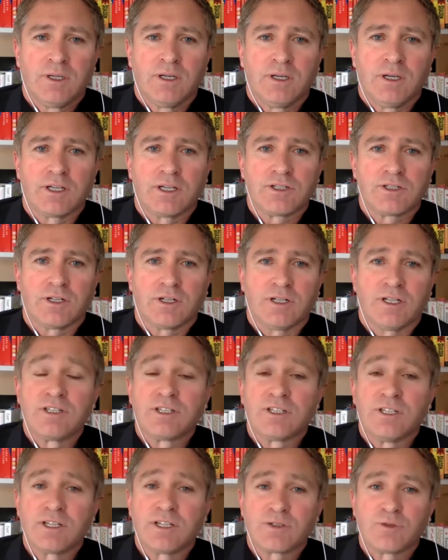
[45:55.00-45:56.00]
I guess got an
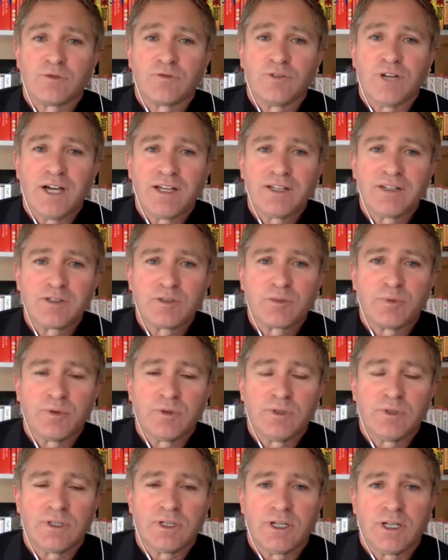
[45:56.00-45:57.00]
international vantage
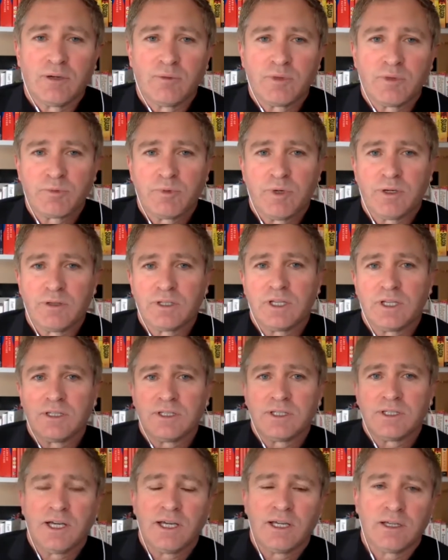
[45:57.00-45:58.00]
point. I know we spoke the other
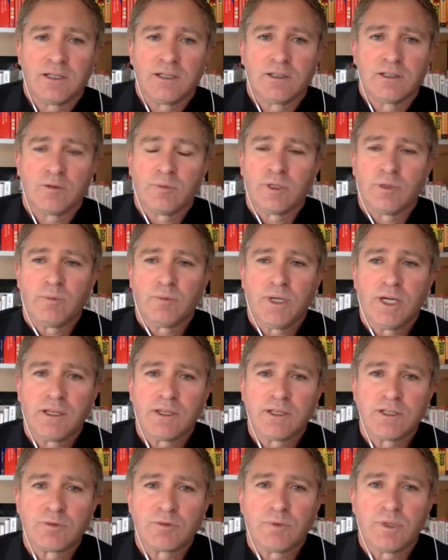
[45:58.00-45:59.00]
day a little bit about
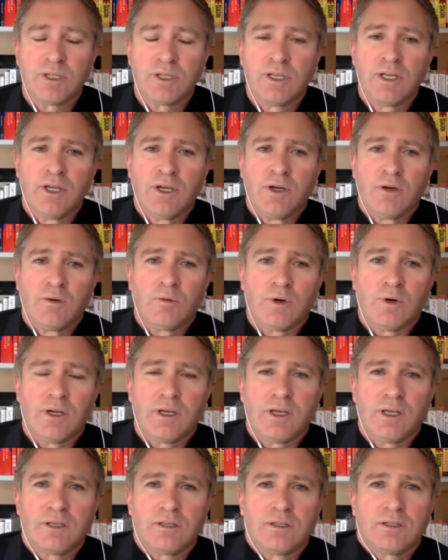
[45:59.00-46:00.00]
this, but
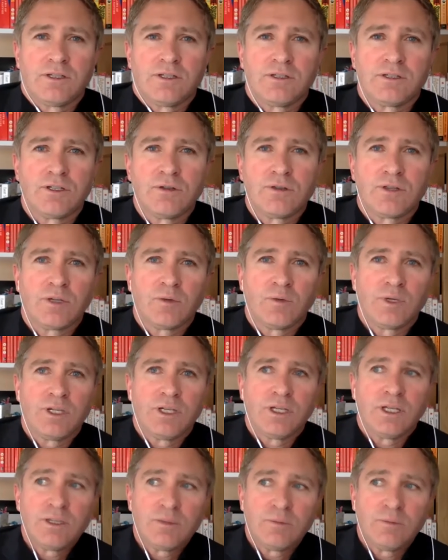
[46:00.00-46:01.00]
do you think we
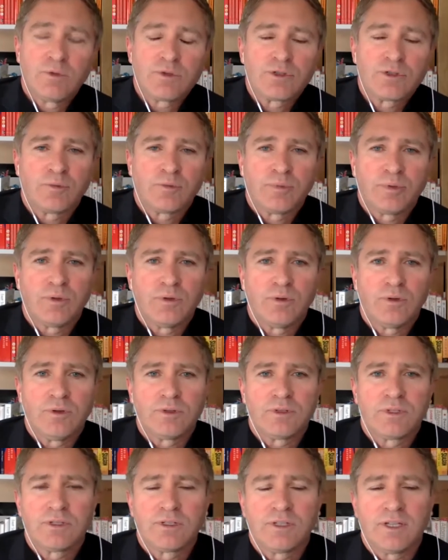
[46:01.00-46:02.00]
need more
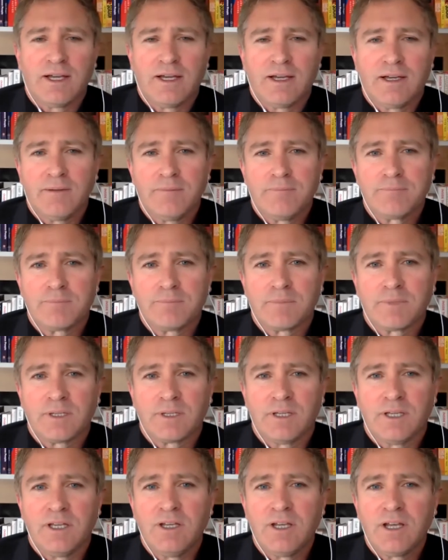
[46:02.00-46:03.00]
support in
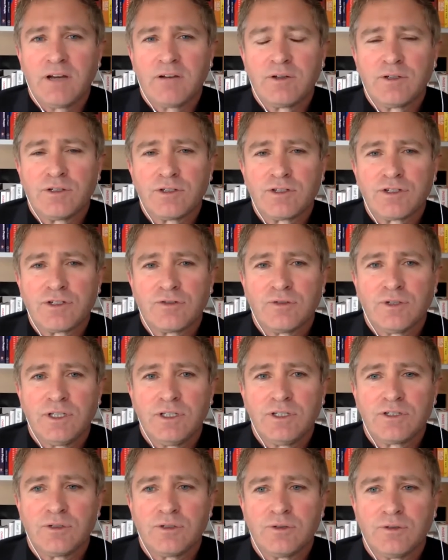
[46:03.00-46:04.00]
our
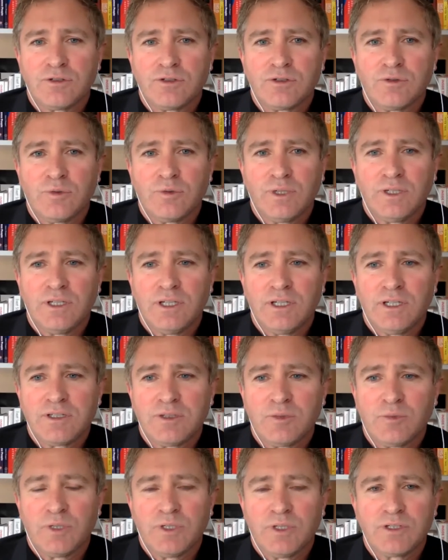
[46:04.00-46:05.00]
industry? Do we need
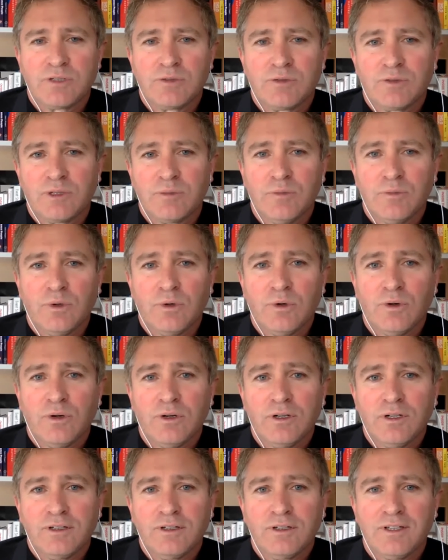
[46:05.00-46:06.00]
to doing
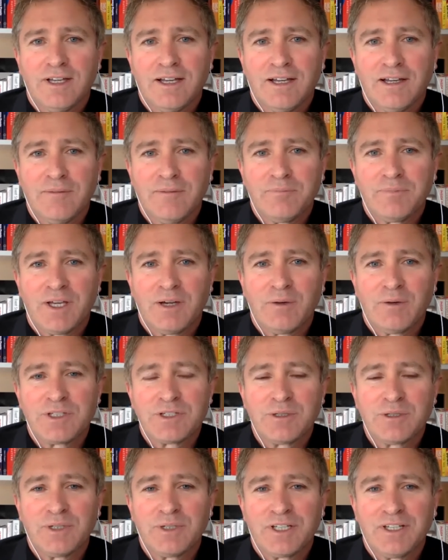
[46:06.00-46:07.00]
more? Are we
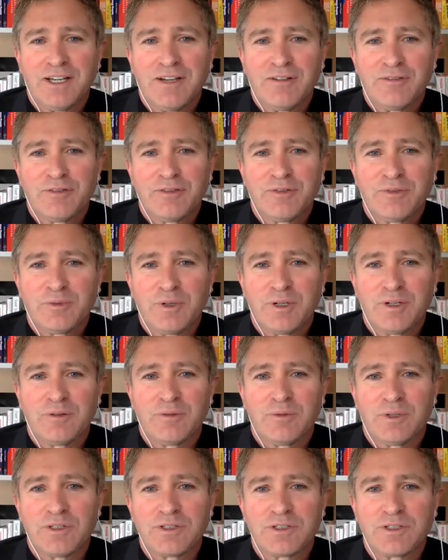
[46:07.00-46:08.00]
doing enough?
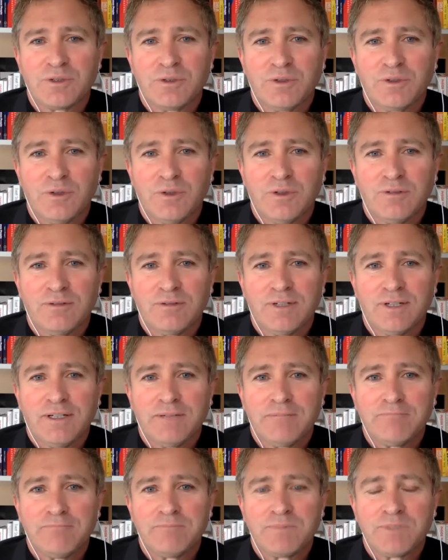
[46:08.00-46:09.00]
What's your
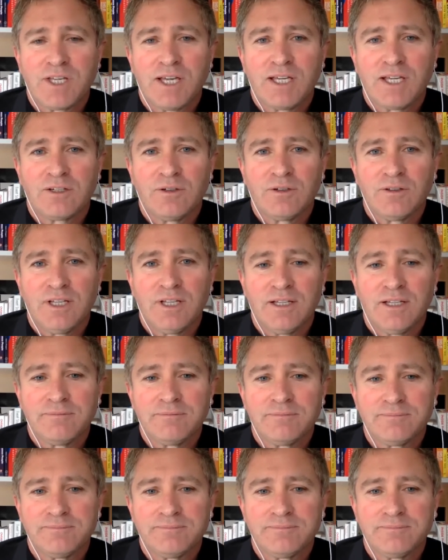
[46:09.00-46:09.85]
take on that?